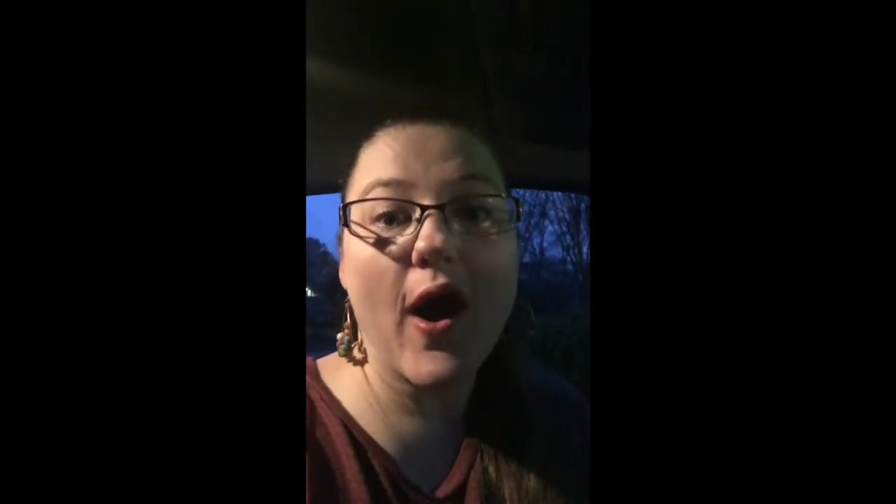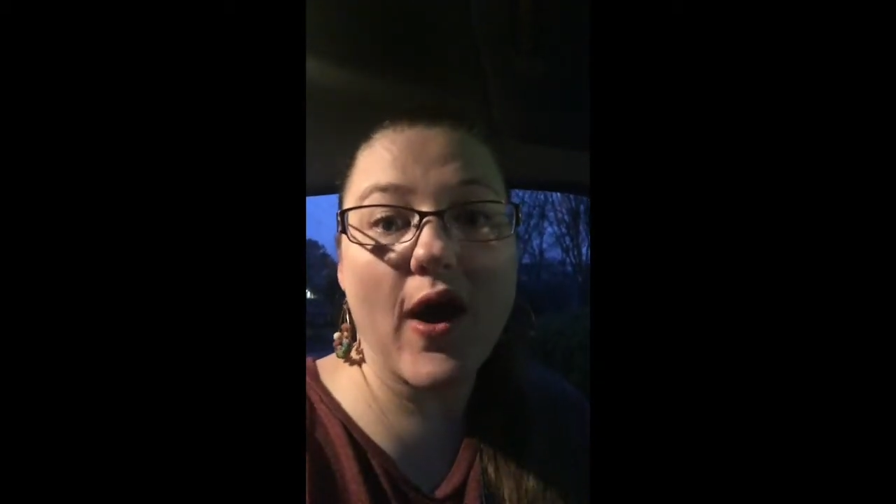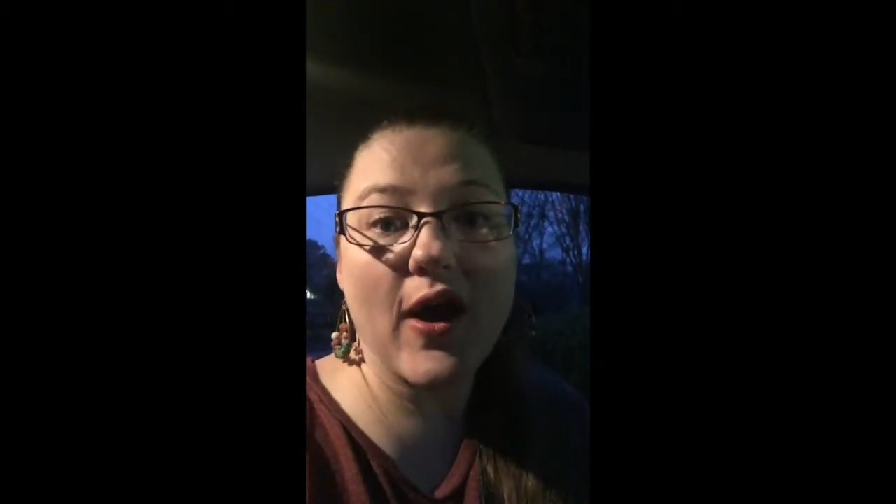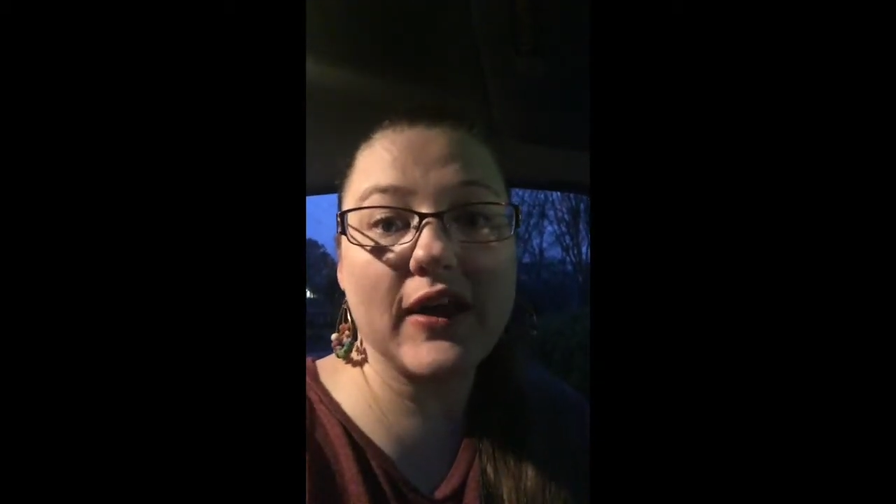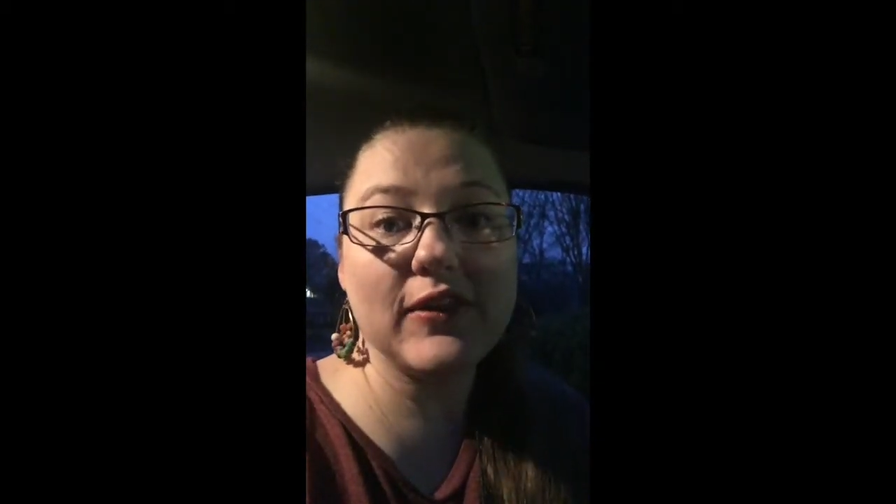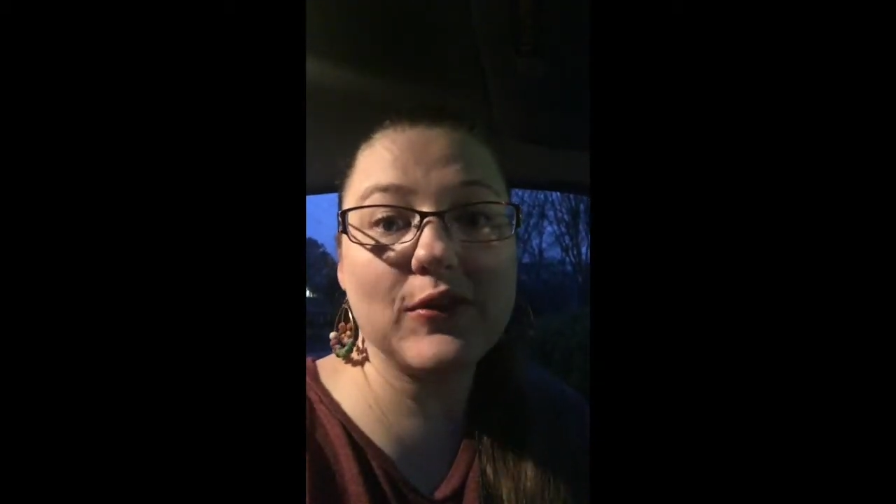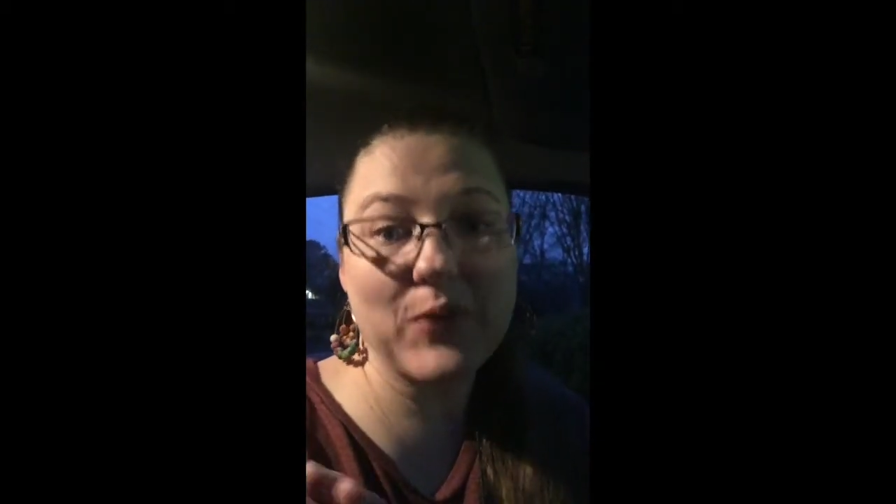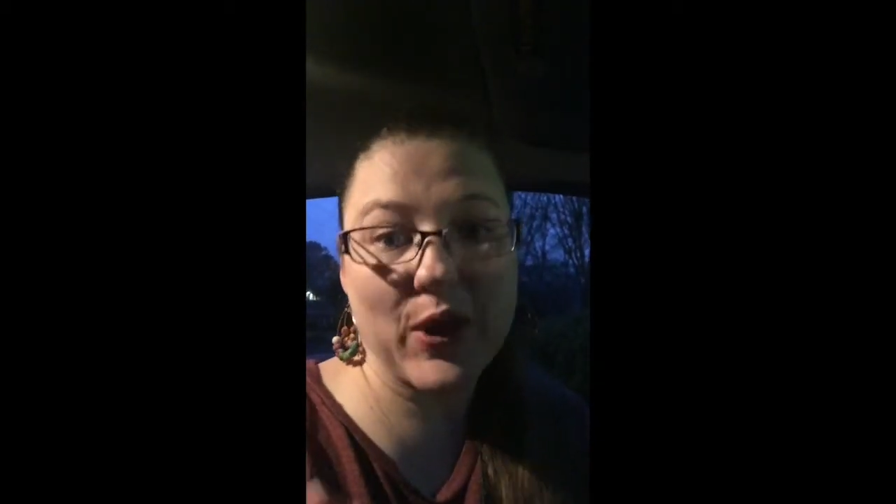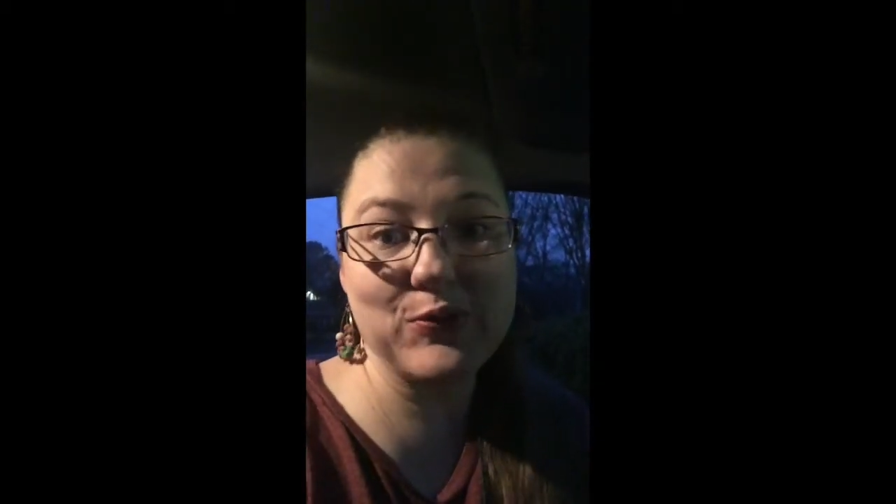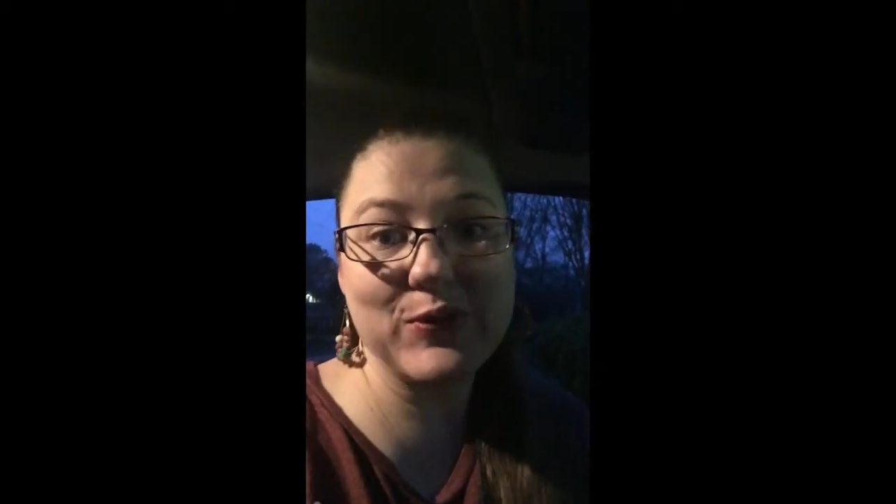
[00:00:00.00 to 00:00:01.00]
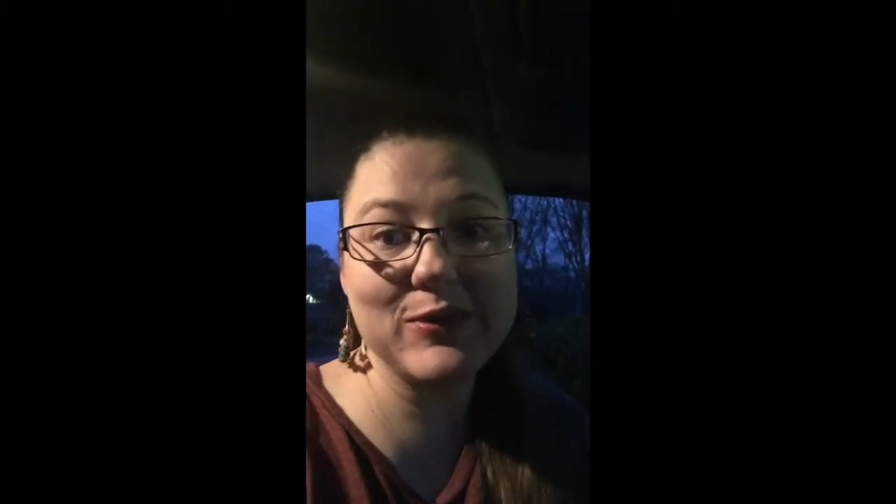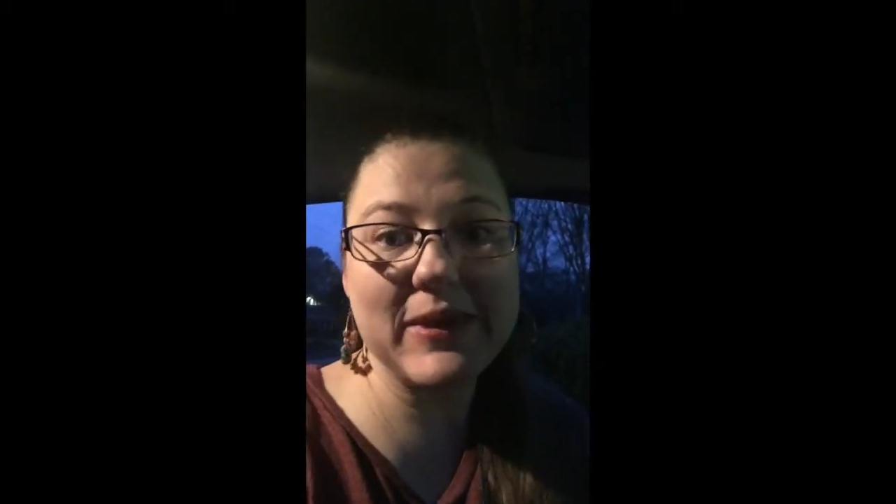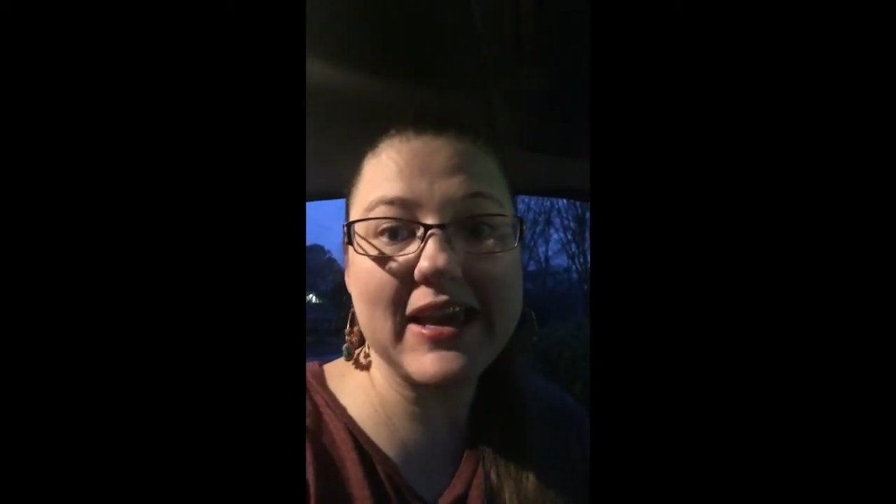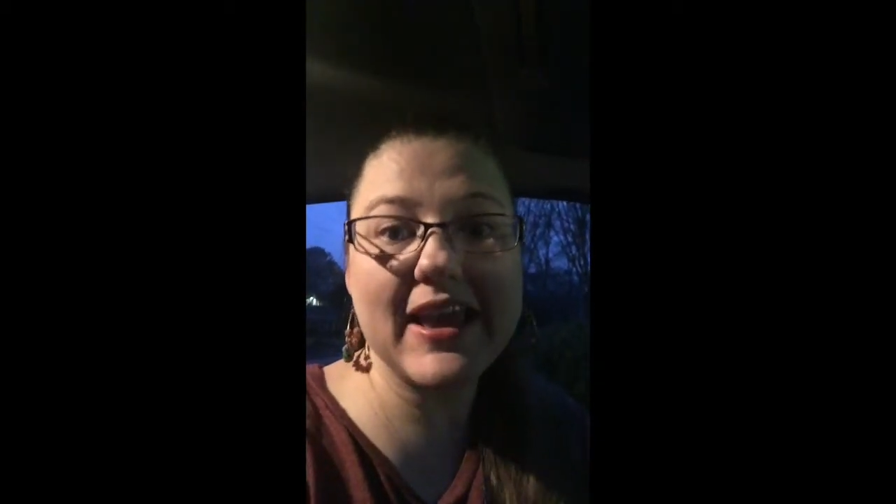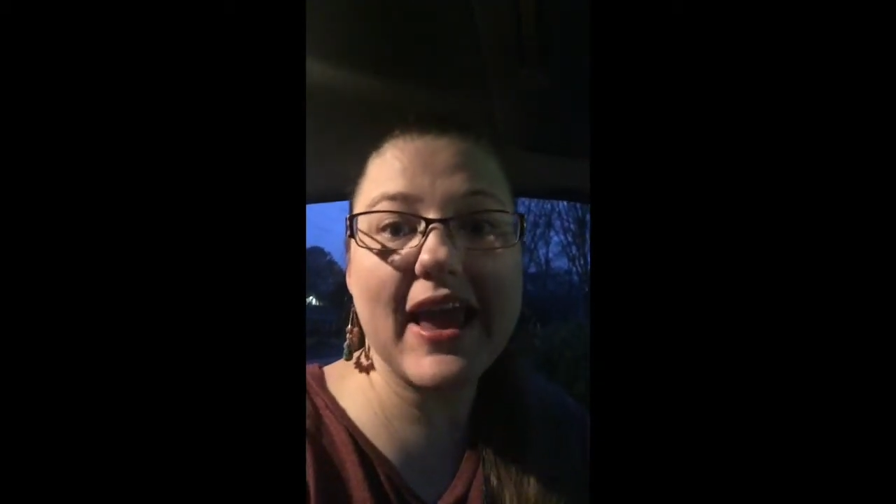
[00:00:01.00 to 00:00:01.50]
on the road with
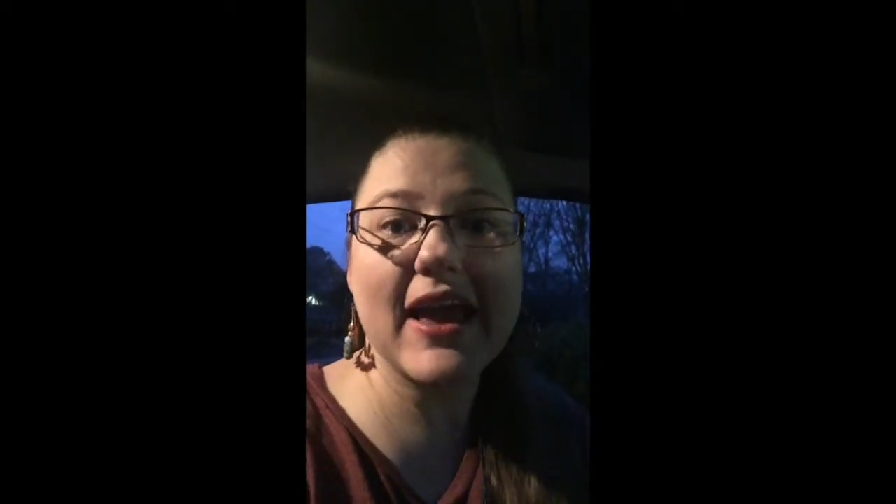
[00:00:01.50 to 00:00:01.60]
me